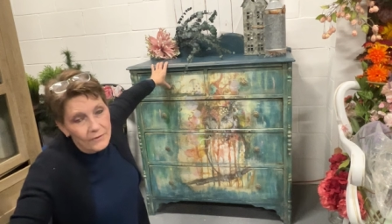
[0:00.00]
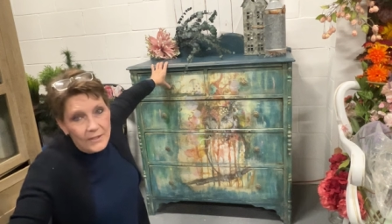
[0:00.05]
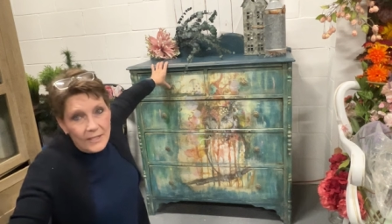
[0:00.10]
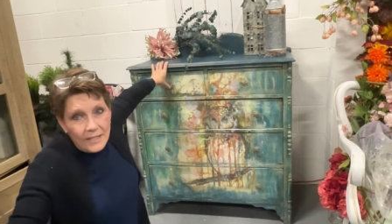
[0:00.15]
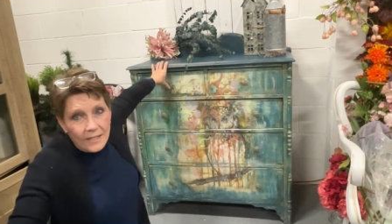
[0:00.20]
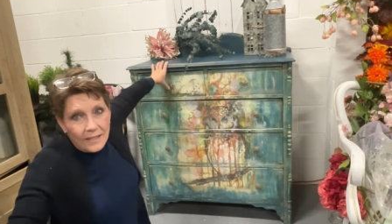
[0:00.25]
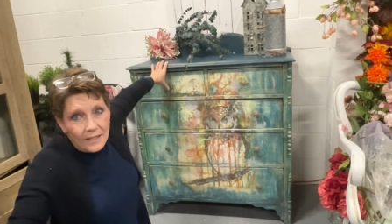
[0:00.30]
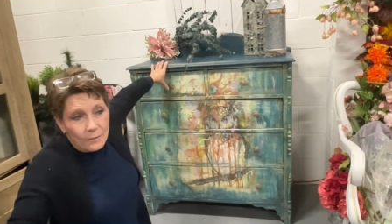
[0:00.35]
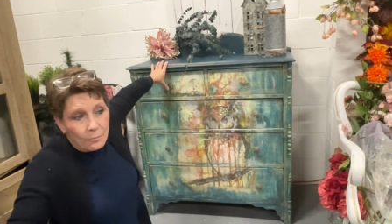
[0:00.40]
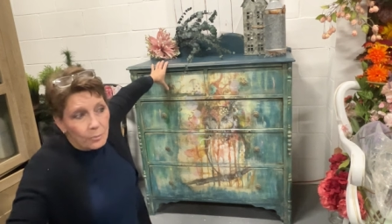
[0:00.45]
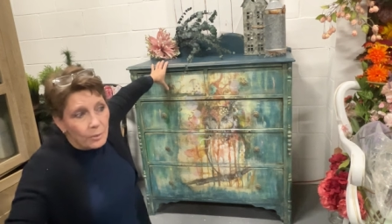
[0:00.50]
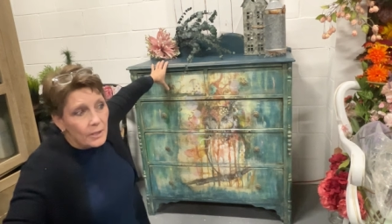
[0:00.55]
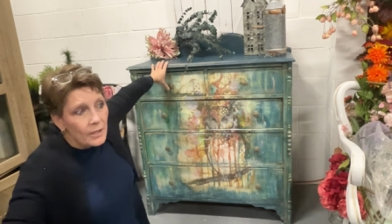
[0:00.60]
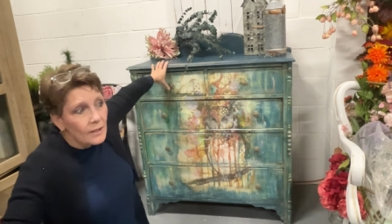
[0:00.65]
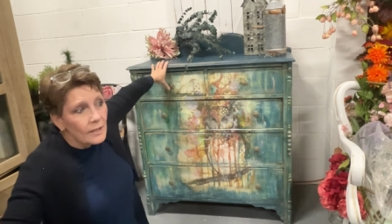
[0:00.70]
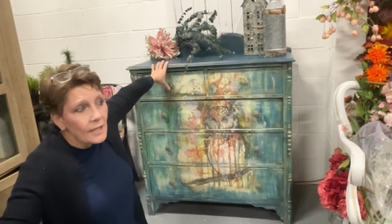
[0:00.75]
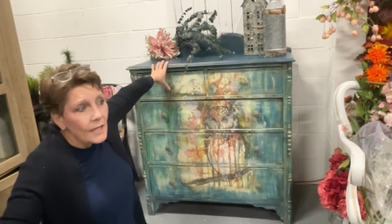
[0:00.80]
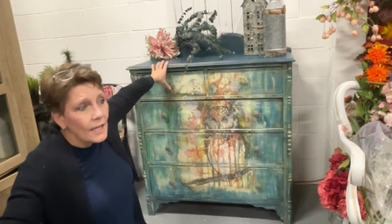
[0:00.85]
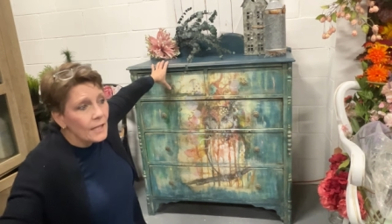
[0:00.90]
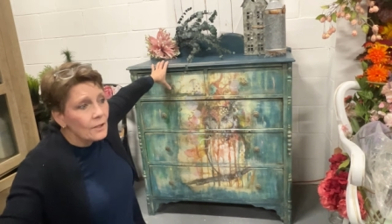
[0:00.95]
tea, but
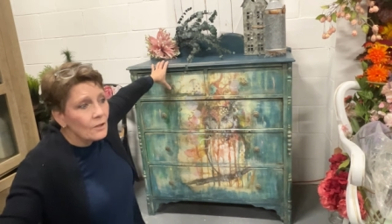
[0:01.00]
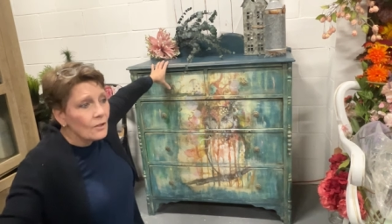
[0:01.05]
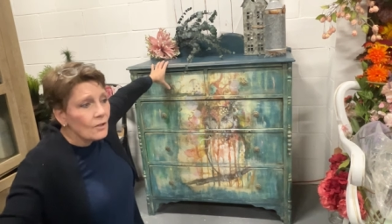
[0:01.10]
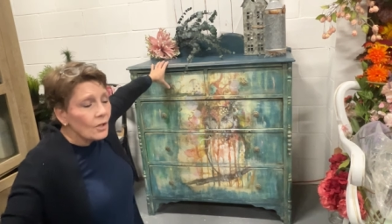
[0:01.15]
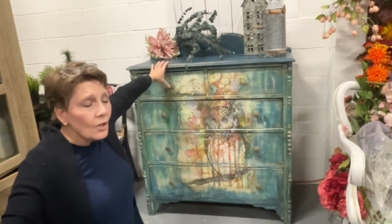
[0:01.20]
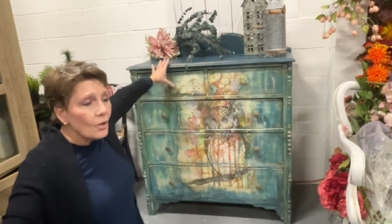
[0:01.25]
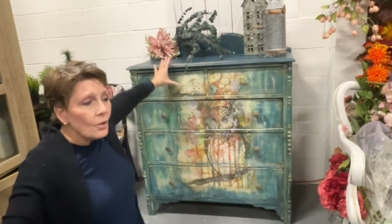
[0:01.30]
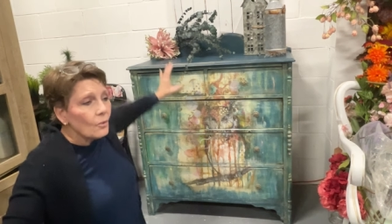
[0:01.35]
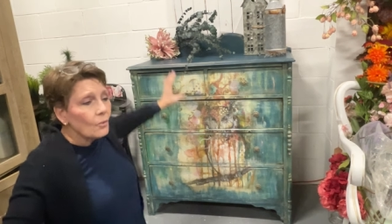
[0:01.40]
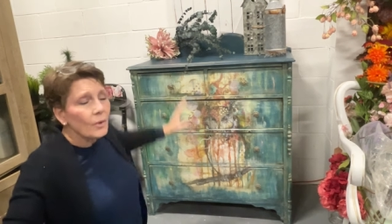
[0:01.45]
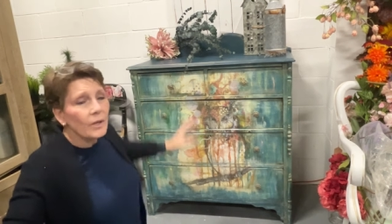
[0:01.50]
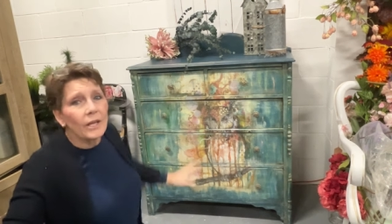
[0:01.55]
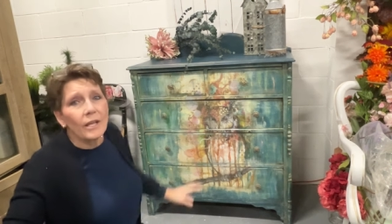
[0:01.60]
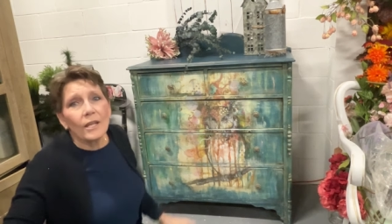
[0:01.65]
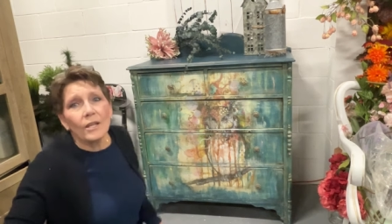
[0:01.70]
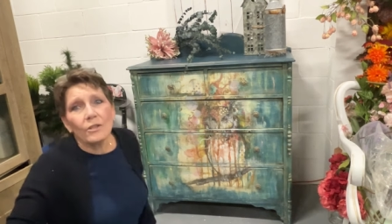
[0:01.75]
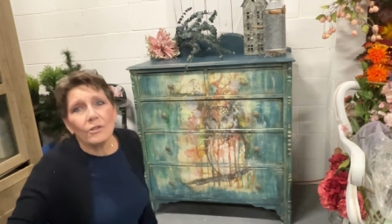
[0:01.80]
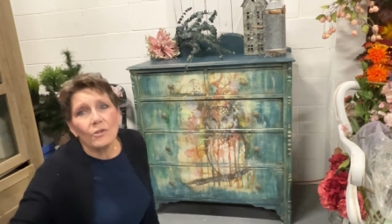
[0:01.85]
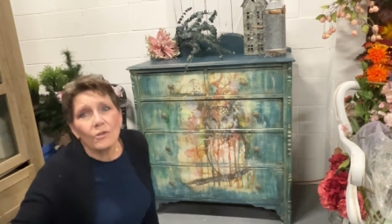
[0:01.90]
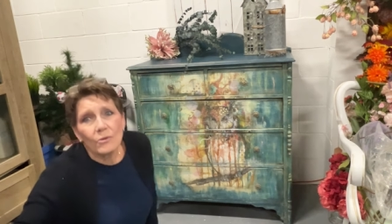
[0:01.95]
then when
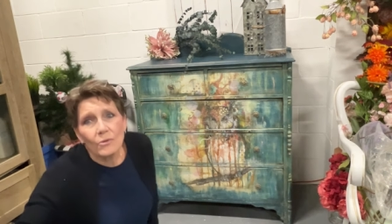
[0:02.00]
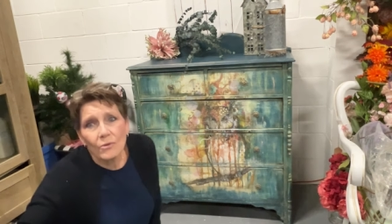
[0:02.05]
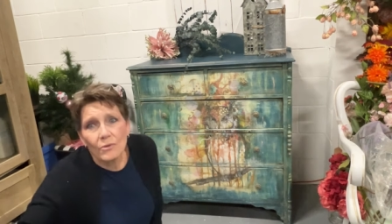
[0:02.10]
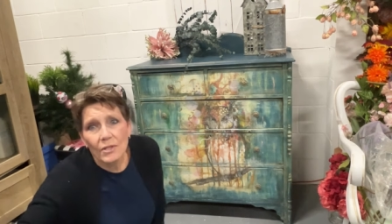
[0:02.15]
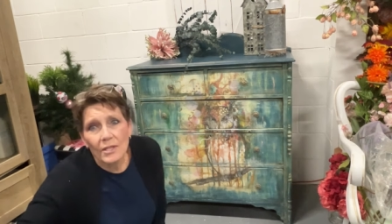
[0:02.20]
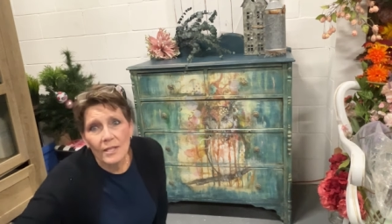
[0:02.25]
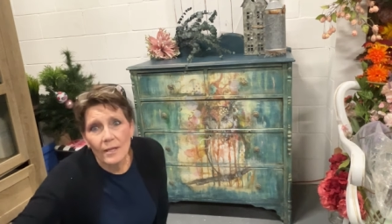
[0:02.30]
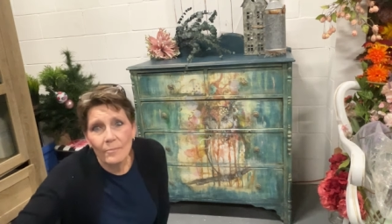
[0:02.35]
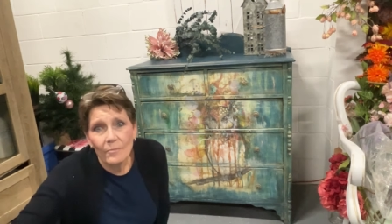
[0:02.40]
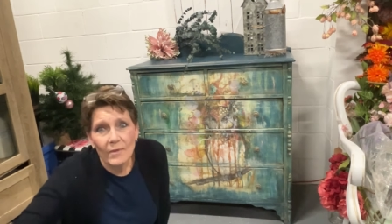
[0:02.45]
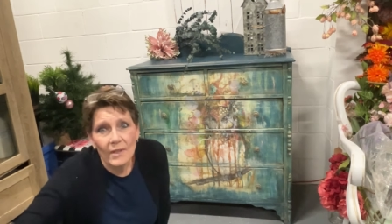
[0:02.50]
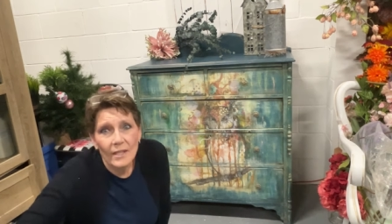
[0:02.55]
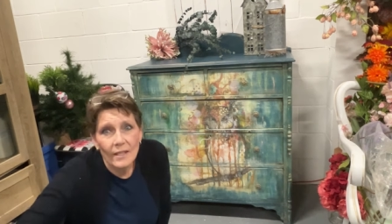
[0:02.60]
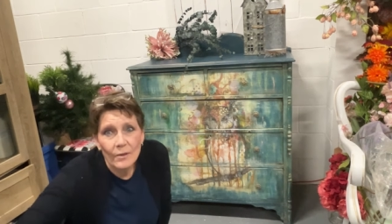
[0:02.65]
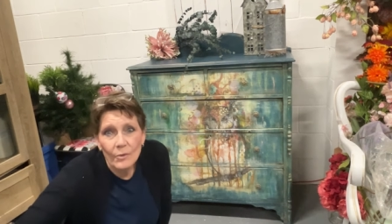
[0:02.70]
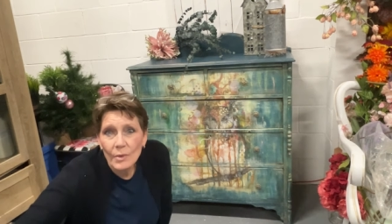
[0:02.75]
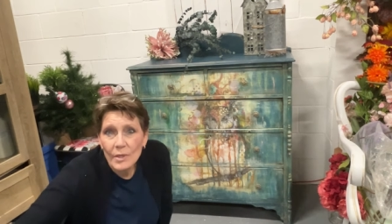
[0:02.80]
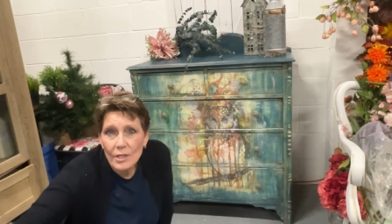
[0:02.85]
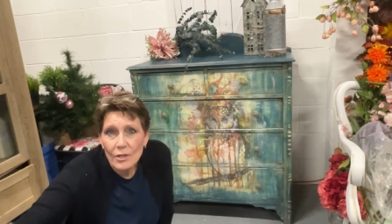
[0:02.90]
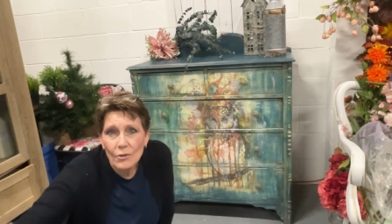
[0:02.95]
I do
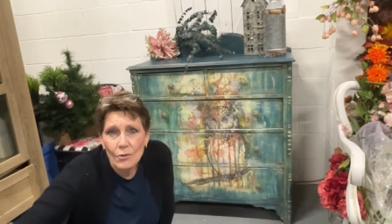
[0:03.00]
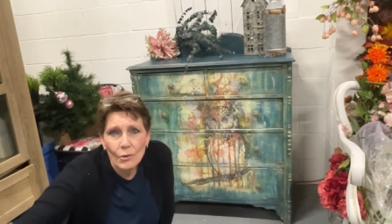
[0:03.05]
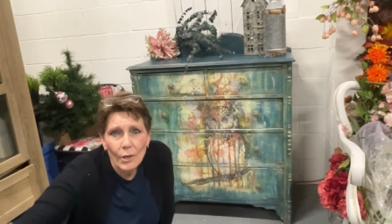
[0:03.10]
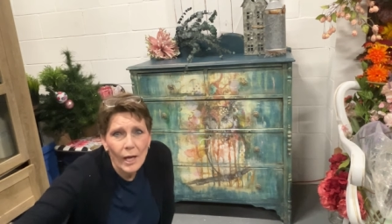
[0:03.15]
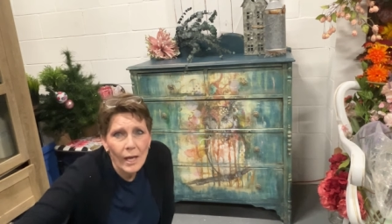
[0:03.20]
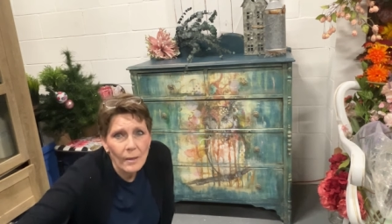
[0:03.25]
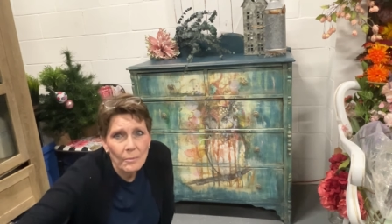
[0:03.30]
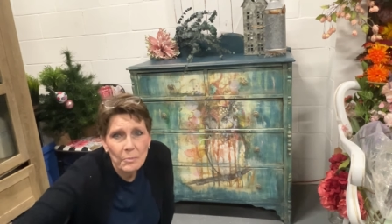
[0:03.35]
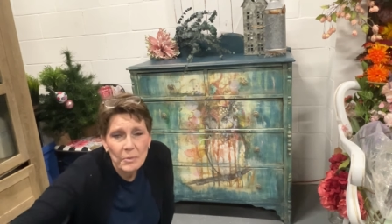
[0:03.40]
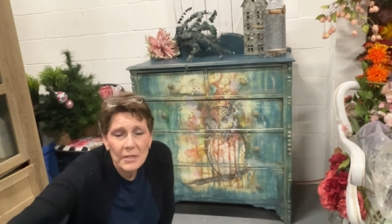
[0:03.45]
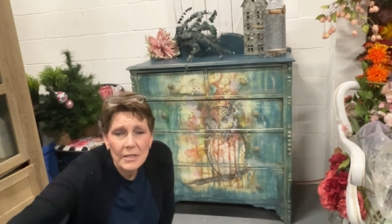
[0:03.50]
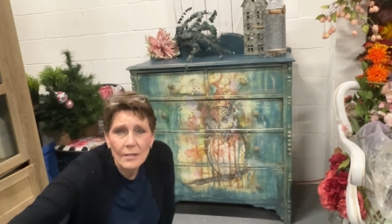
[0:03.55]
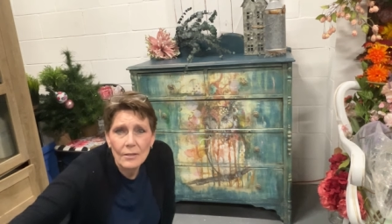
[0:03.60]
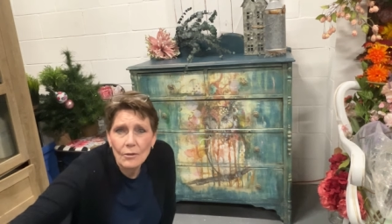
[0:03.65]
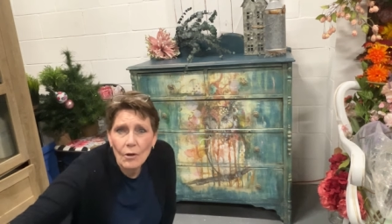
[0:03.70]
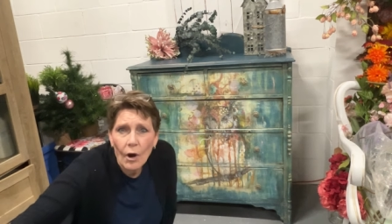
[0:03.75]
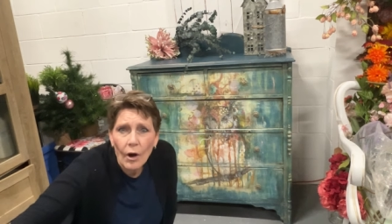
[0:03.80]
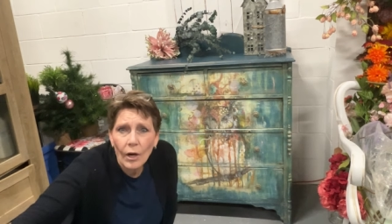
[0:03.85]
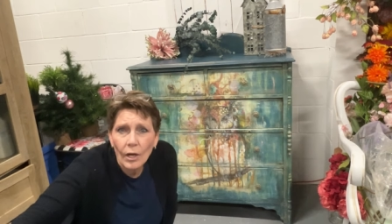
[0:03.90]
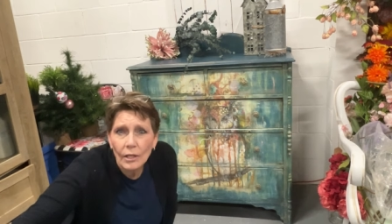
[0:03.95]
something with stripes and
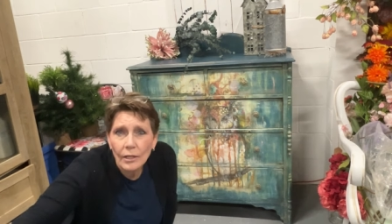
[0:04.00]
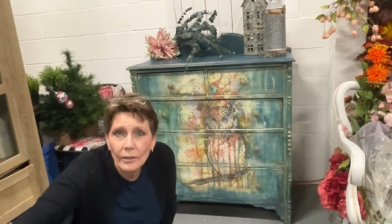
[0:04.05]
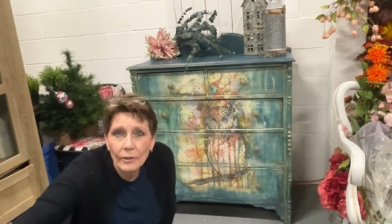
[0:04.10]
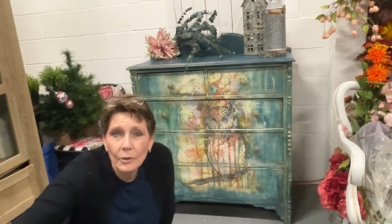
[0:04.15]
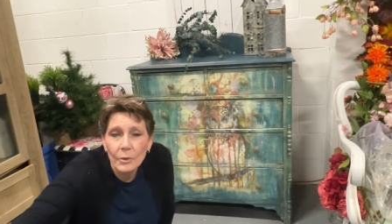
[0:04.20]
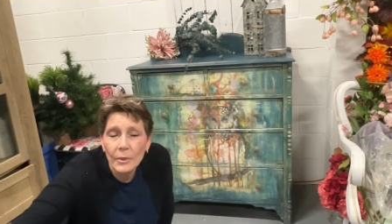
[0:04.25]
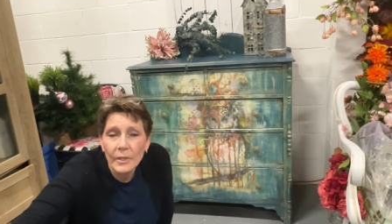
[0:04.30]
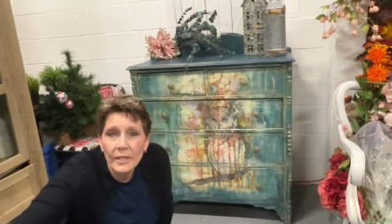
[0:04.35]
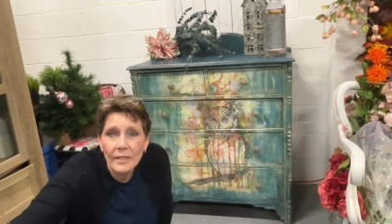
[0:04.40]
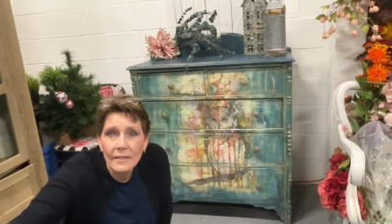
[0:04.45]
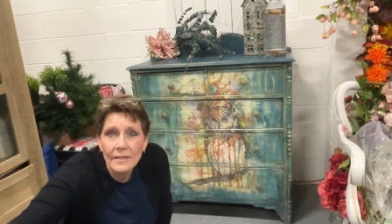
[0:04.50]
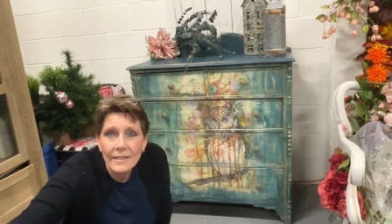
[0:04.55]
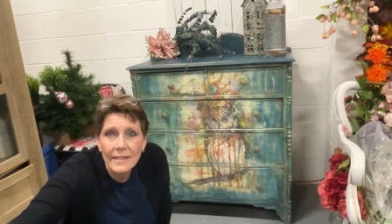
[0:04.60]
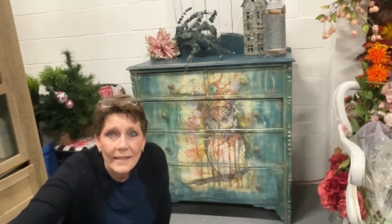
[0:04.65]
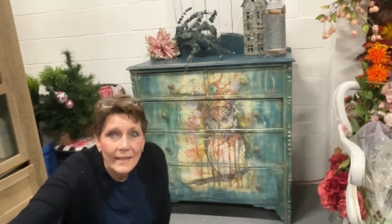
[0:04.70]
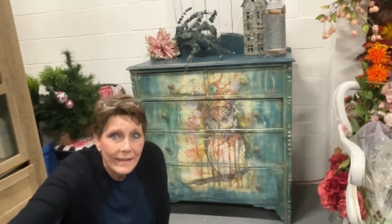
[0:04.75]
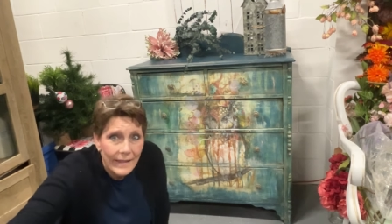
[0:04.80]
harlequins,